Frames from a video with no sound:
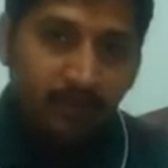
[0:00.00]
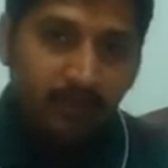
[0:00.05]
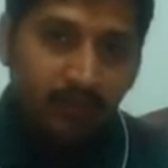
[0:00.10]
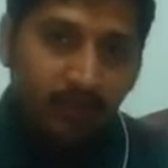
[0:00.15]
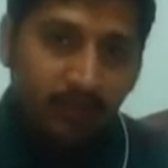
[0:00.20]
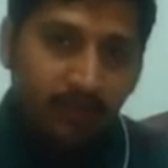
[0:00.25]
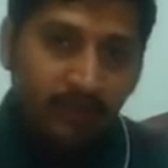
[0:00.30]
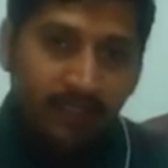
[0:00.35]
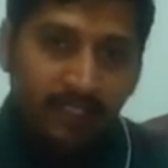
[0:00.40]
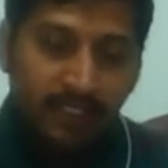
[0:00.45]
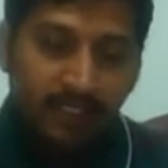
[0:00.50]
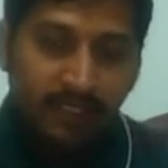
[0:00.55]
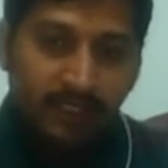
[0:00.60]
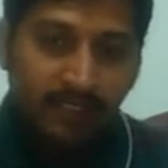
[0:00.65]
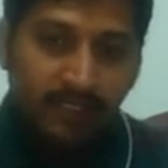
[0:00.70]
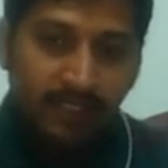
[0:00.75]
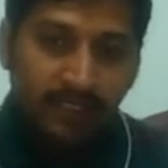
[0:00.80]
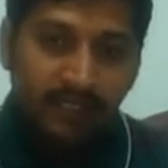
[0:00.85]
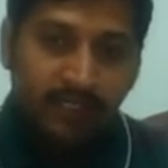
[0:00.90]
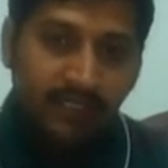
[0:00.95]
Pawn we just
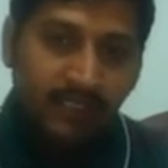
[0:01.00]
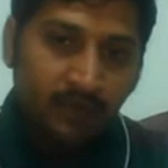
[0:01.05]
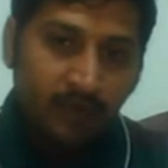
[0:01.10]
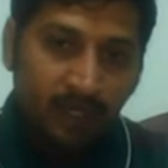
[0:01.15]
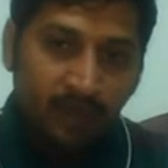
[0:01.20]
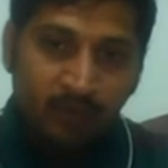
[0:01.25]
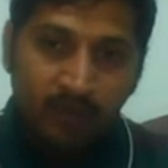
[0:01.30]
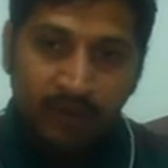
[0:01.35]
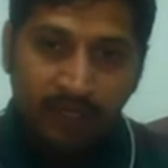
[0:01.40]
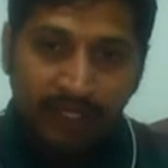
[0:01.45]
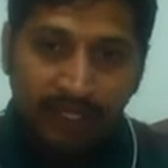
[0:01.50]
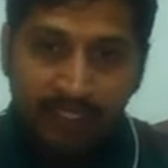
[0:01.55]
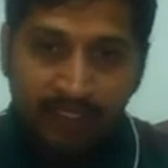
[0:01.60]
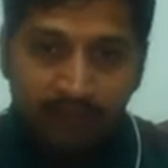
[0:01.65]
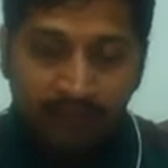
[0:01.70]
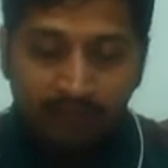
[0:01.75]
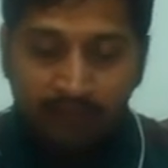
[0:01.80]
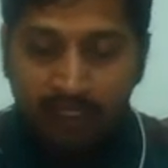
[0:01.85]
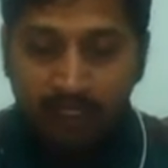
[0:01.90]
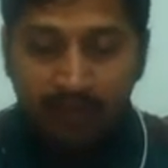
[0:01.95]
consider it as a 1 point,
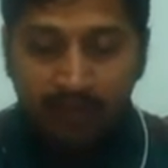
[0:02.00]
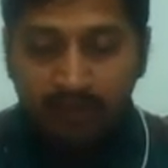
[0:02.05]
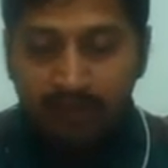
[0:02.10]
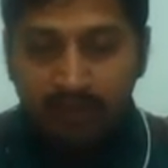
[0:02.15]
but